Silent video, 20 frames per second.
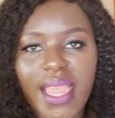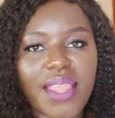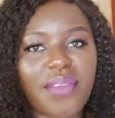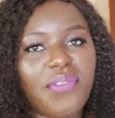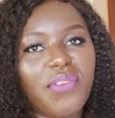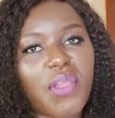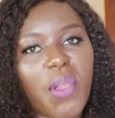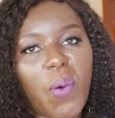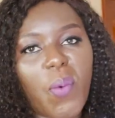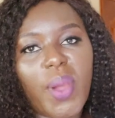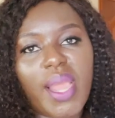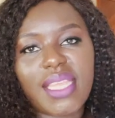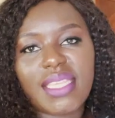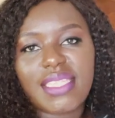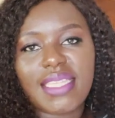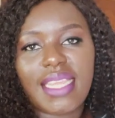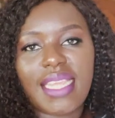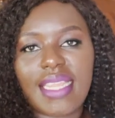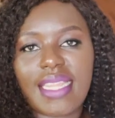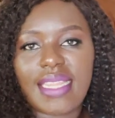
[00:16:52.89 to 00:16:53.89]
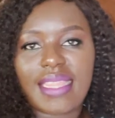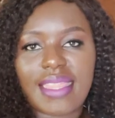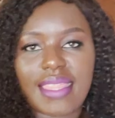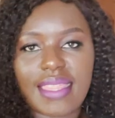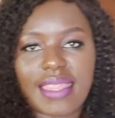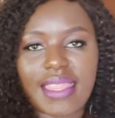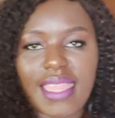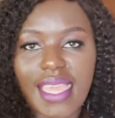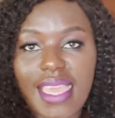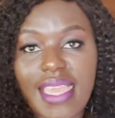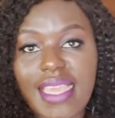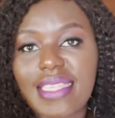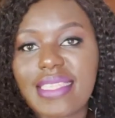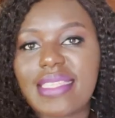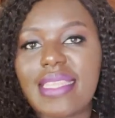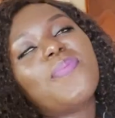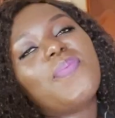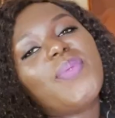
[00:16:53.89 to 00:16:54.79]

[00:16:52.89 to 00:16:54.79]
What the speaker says: If you're watching this,